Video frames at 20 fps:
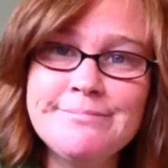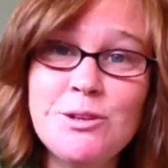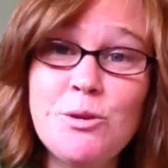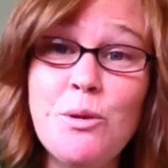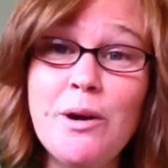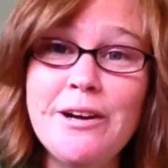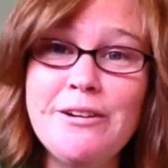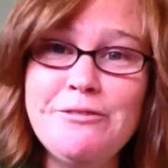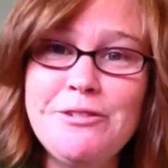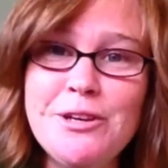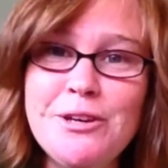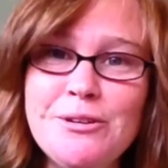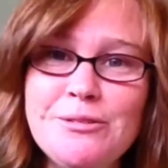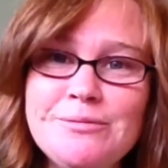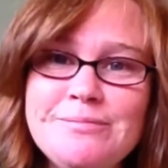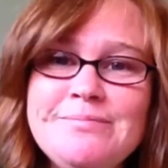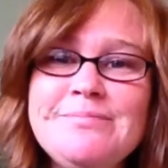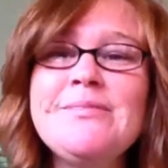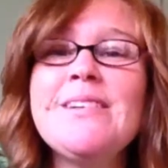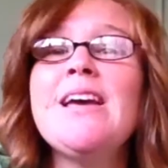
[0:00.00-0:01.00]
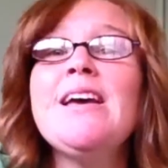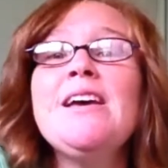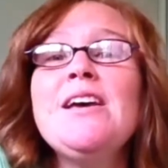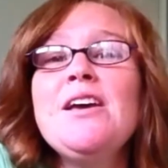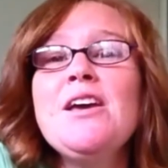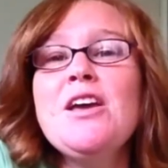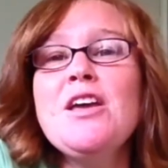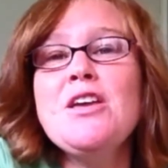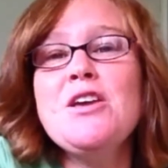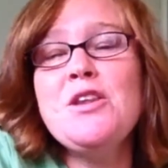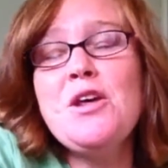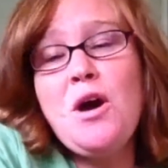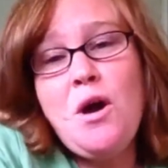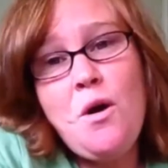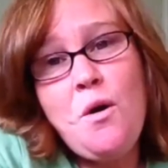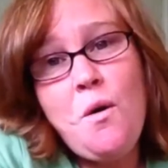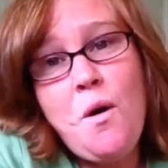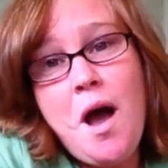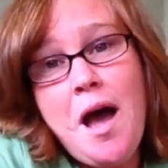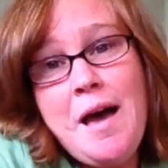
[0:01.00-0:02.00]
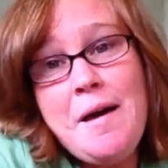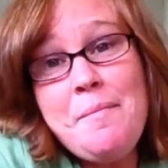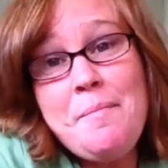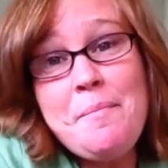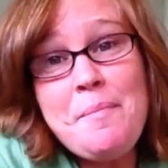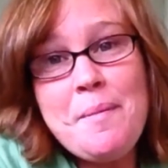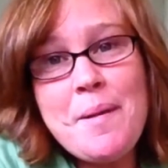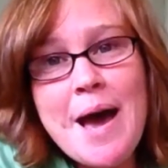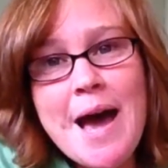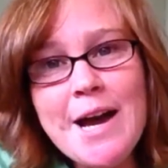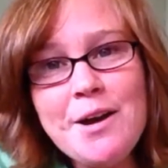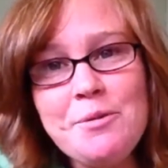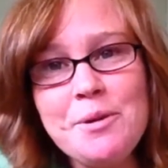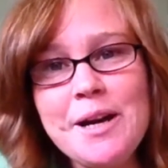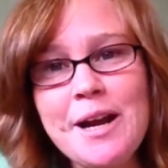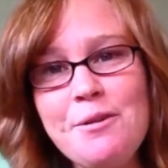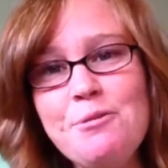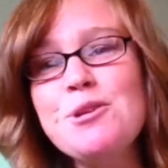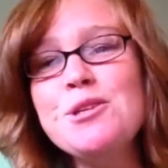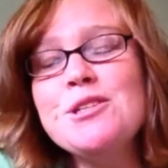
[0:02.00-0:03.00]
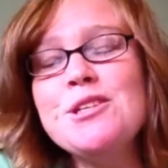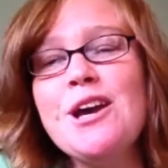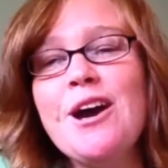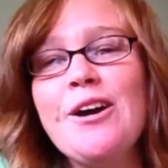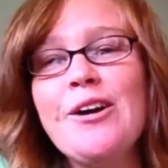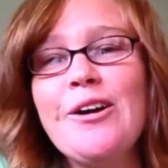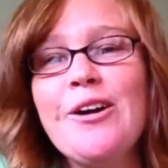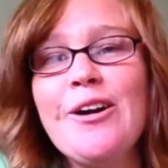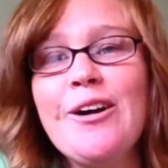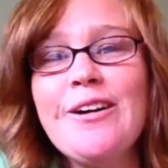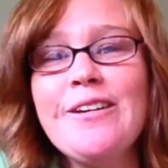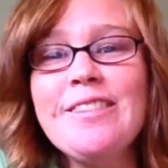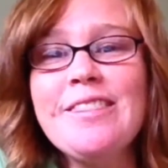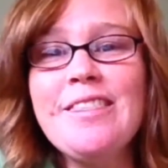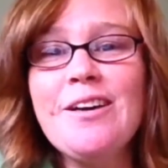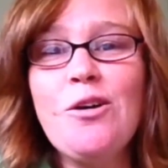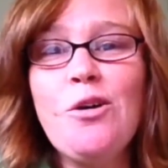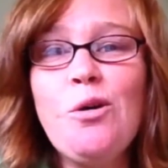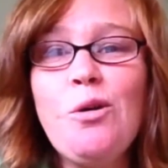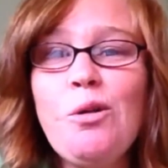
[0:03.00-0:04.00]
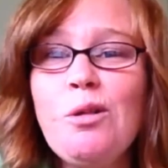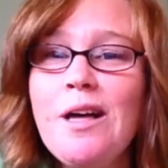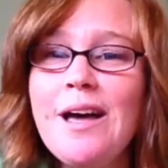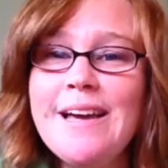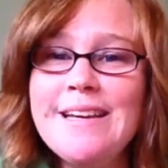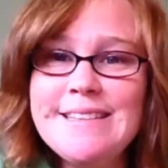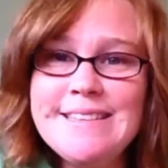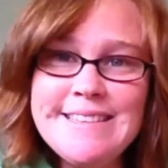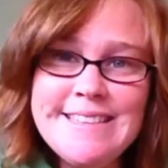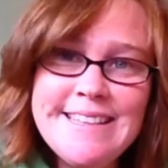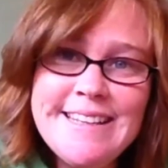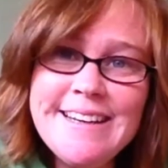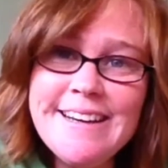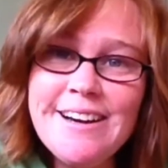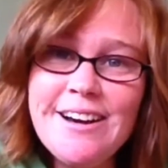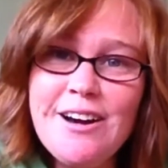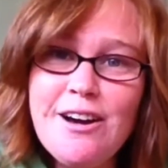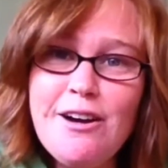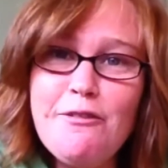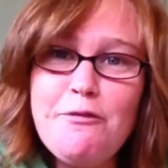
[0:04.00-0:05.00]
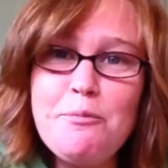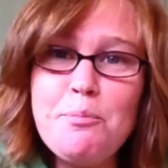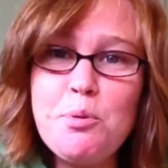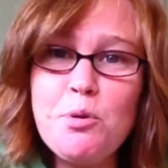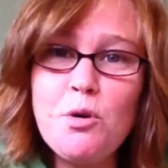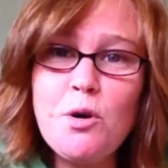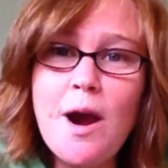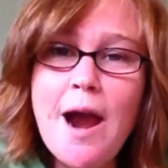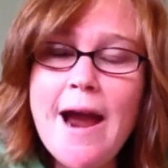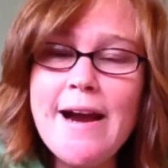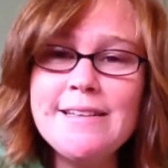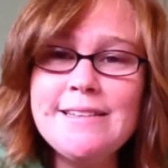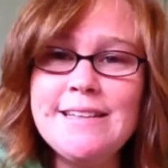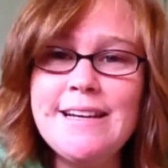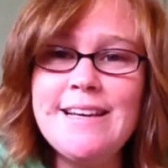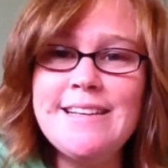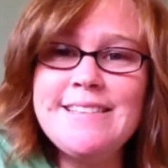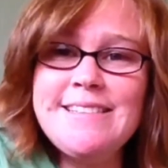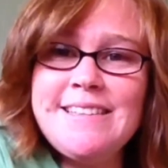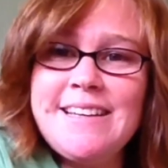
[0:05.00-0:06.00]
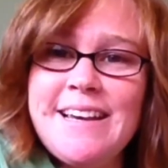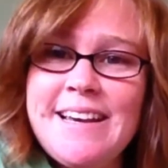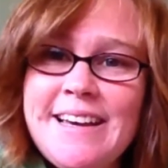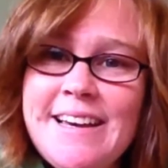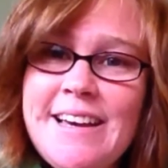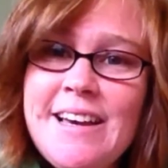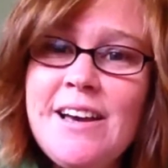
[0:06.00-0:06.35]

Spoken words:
Quite a few. You know, back when I was younger, the whole idea of practice